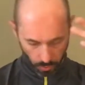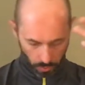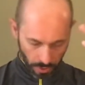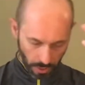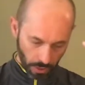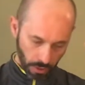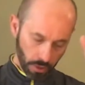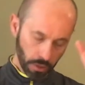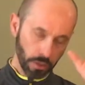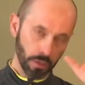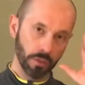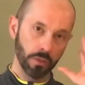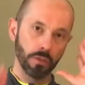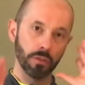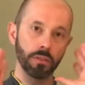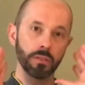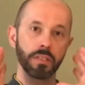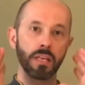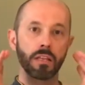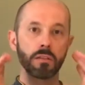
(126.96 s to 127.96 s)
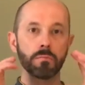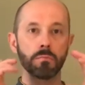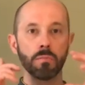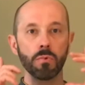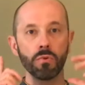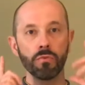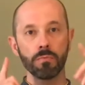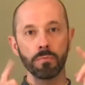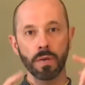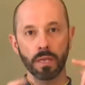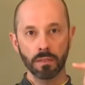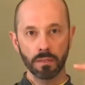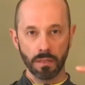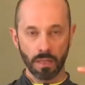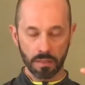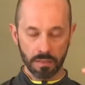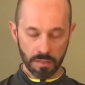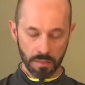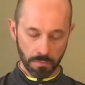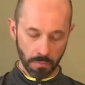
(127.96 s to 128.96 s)
include that movement,
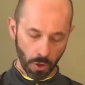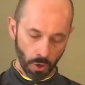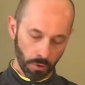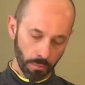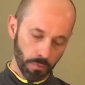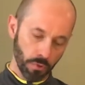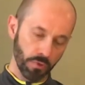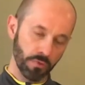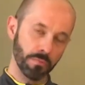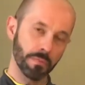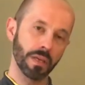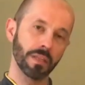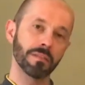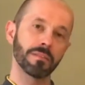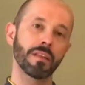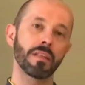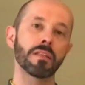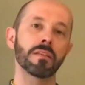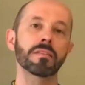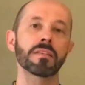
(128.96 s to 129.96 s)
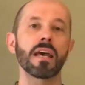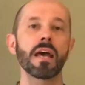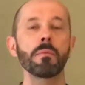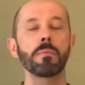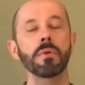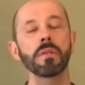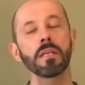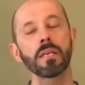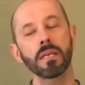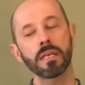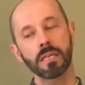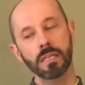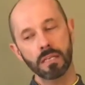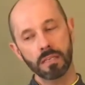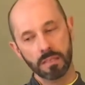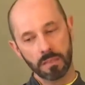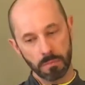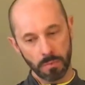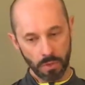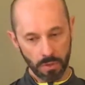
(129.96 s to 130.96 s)
that small movement that is happening in a
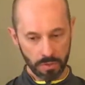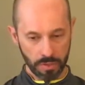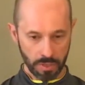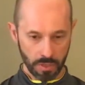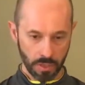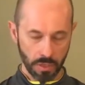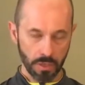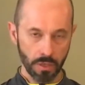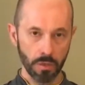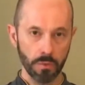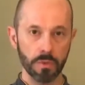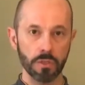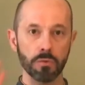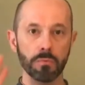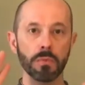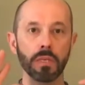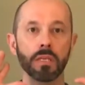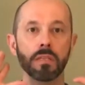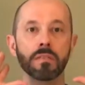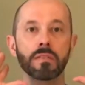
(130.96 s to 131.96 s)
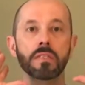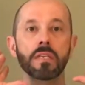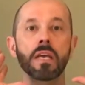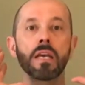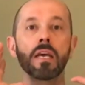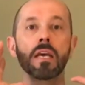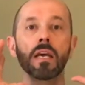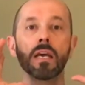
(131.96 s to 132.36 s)
small circle, which means